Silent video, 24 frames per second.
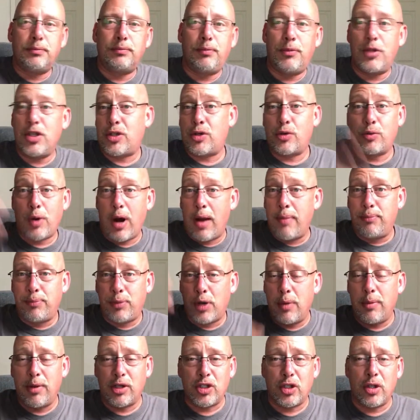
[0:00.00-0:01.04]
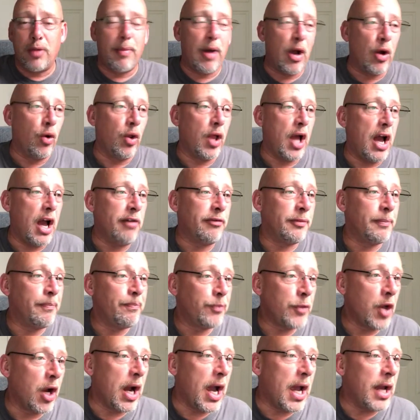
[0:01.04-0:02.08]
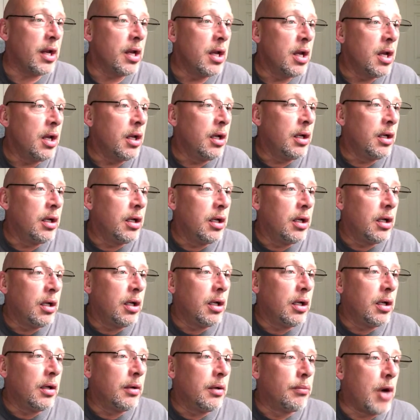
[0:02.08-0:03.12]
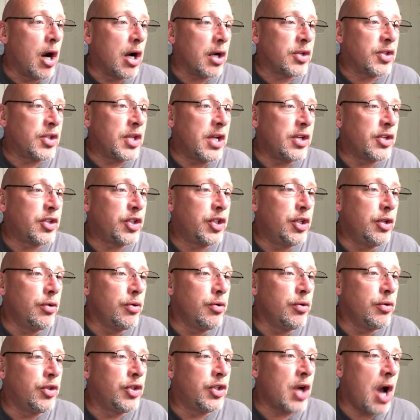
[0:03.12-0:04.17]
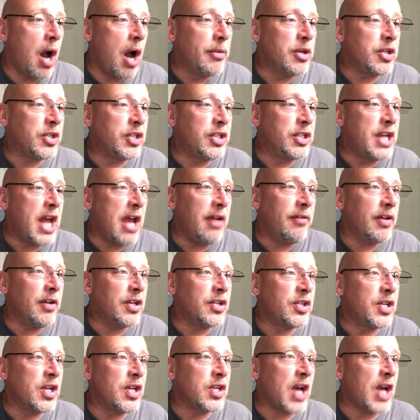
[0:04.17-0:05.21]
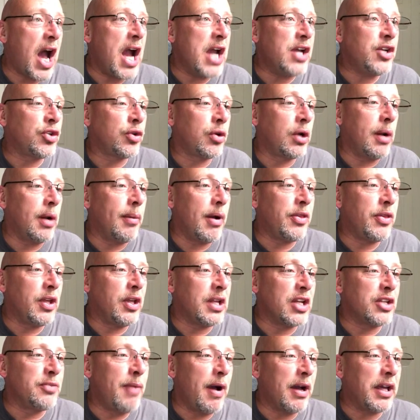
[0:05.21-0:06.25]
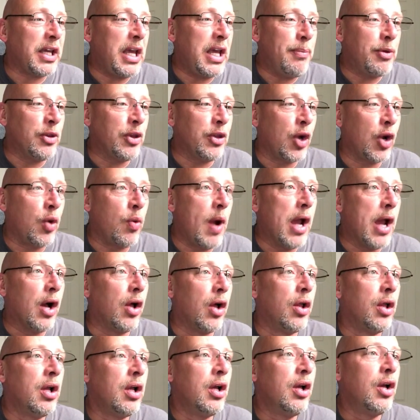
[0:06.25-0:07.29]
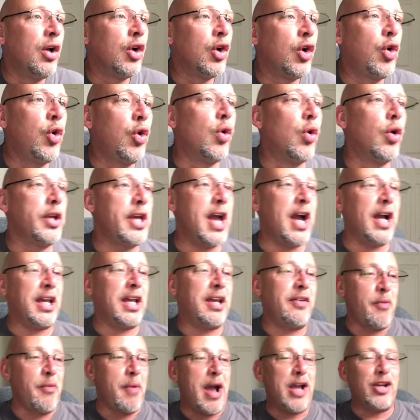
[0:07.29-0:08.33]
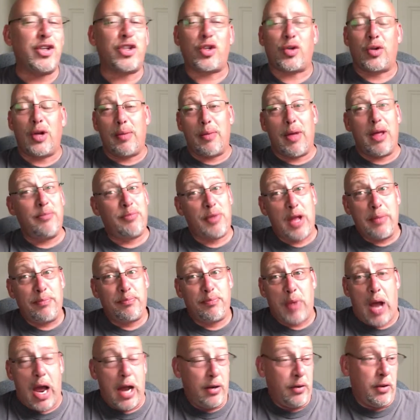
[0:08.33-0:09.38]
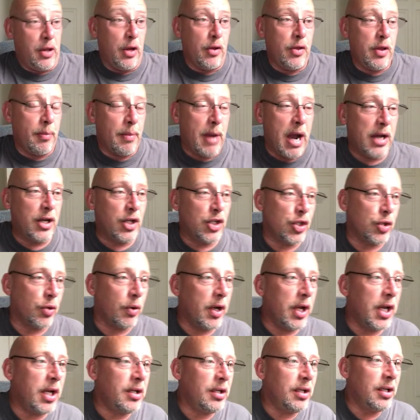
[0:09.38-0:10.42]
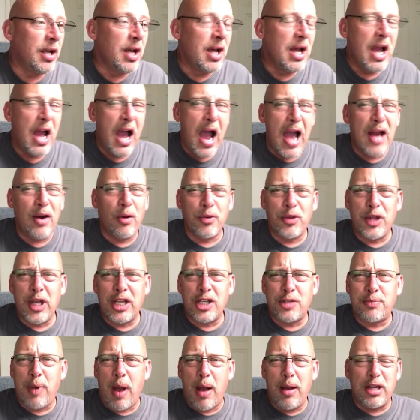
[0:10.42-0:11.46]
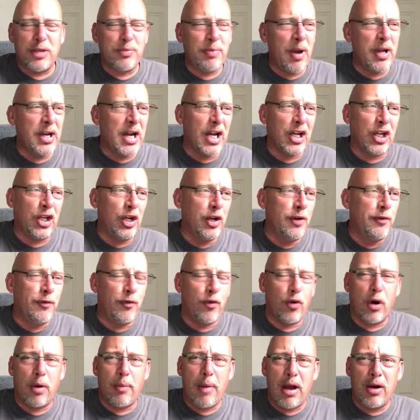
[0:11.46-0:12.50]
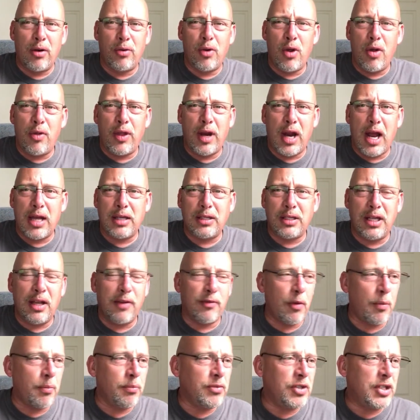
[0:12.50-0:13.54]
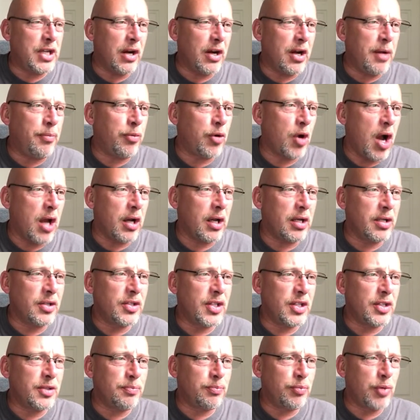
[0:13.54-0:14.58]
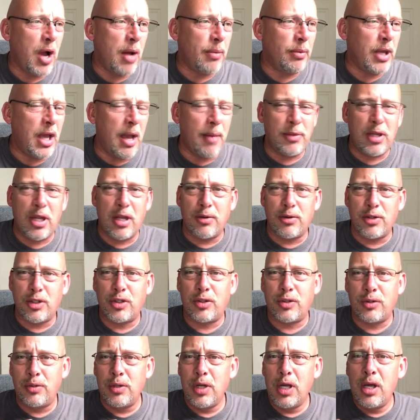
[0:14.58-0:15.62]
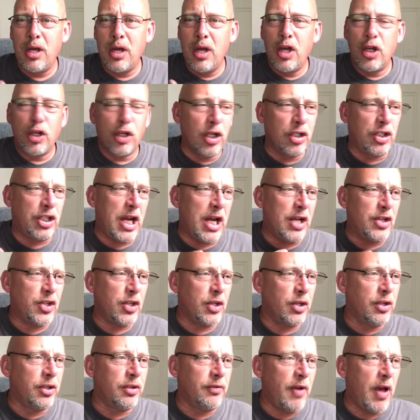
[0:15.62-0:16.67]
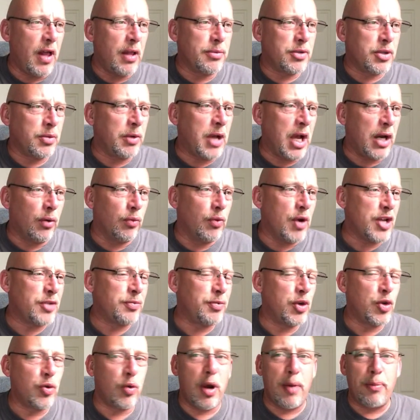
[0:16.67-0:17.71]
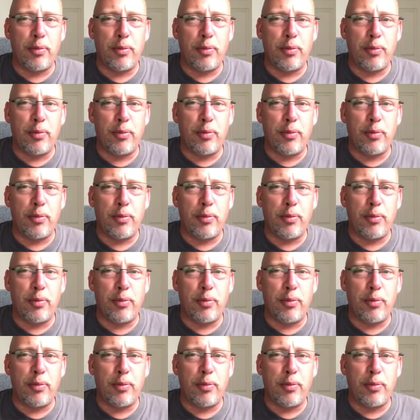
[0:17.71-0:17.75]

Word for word: this is where I pretty much lived my whole life. All right. Mark says to Thomas David says ice cream. I think that's about keeping the quail cool. Yeah, give them ice cream. I, I don't know. They might enjoy it. I don't think it's probably it's probably not good for them. I don't know that I'd give them dairy products. It probably I mean they're good chance it'll develop some kind of respiratory